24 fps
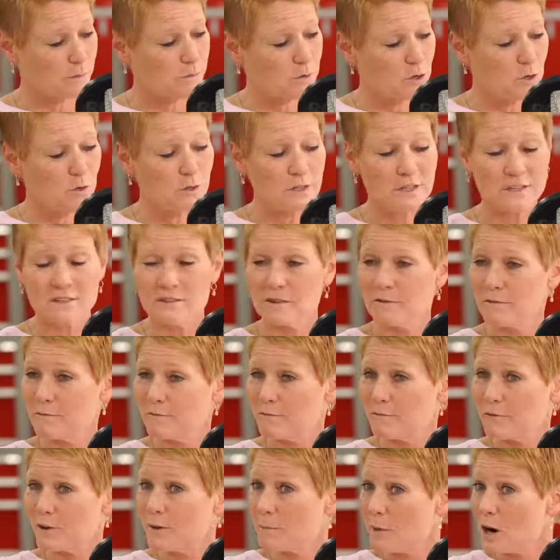choosing some
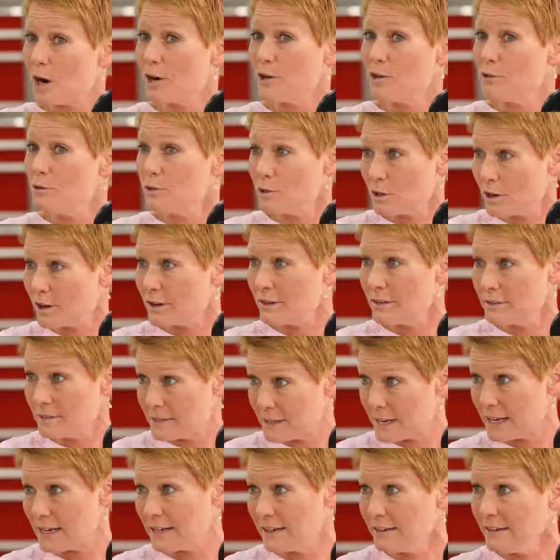from our used car
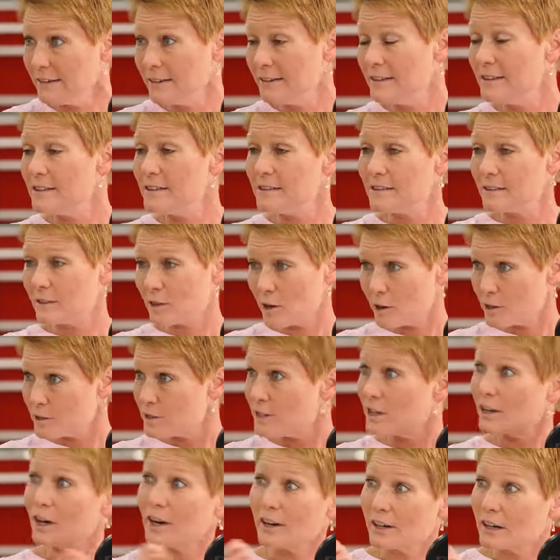data, cars
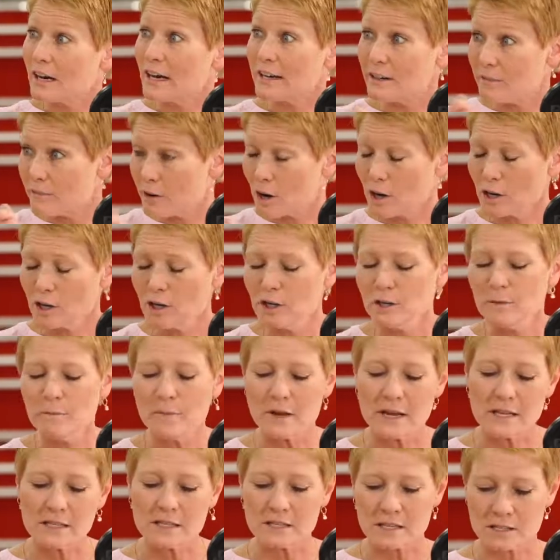that are kind of our good
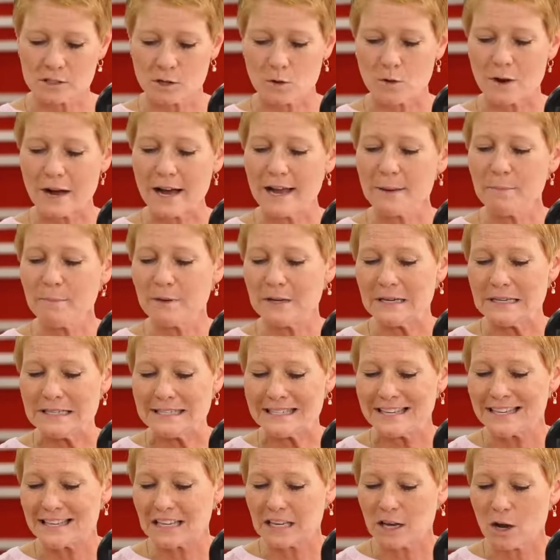bets. So I
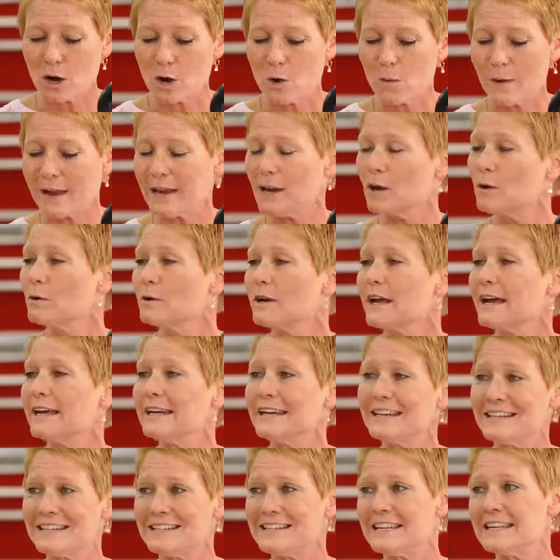picked a
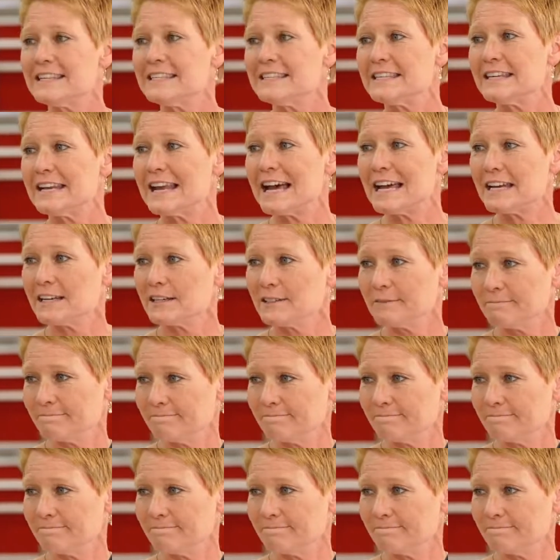0809 Hyundai Sonata.